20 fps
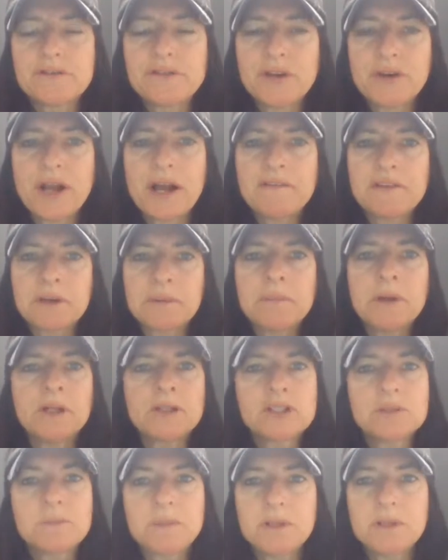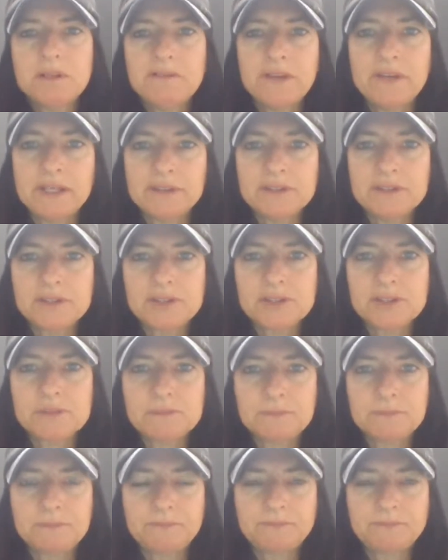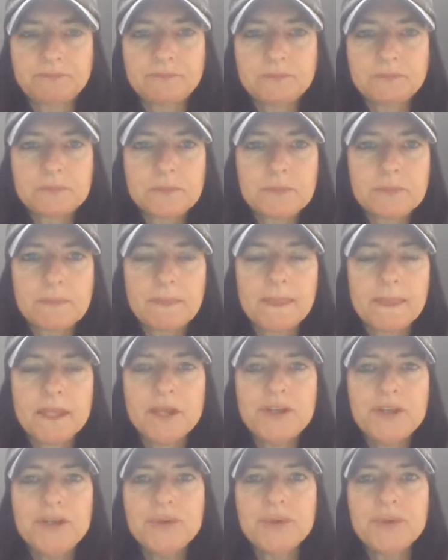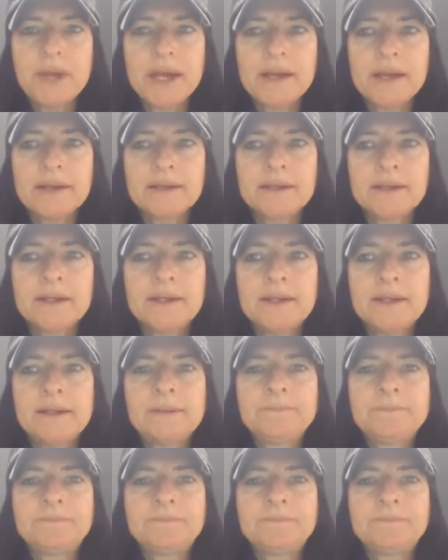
If you're having multiple events, you can